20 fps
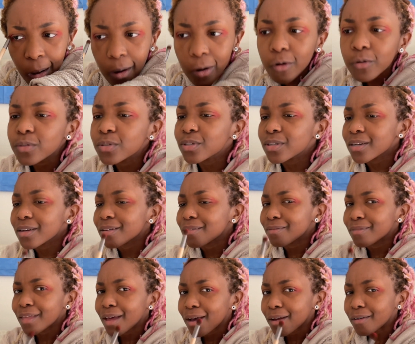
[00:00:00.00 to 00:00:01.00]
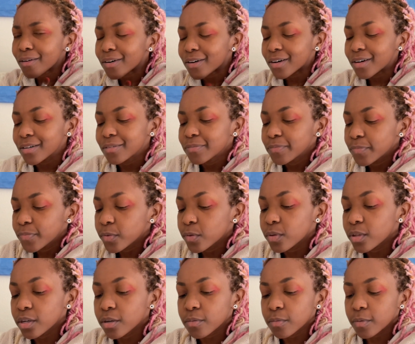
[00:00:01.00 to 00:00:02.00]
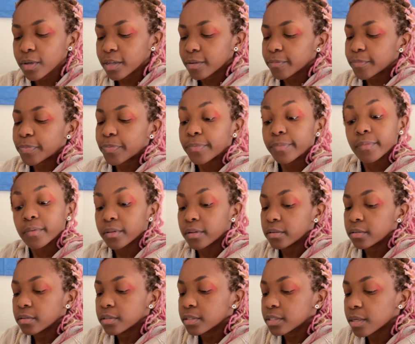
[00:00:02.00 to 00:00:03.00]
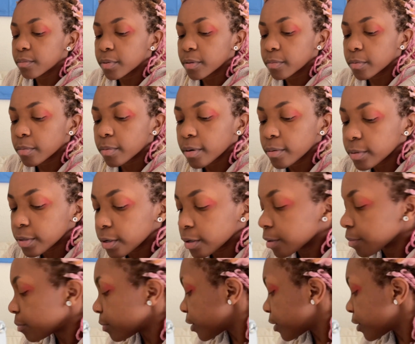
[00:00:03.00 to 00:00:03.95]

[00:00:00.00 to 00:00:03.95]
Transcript: Who's looking that hard? You know, wait. Some people probably are,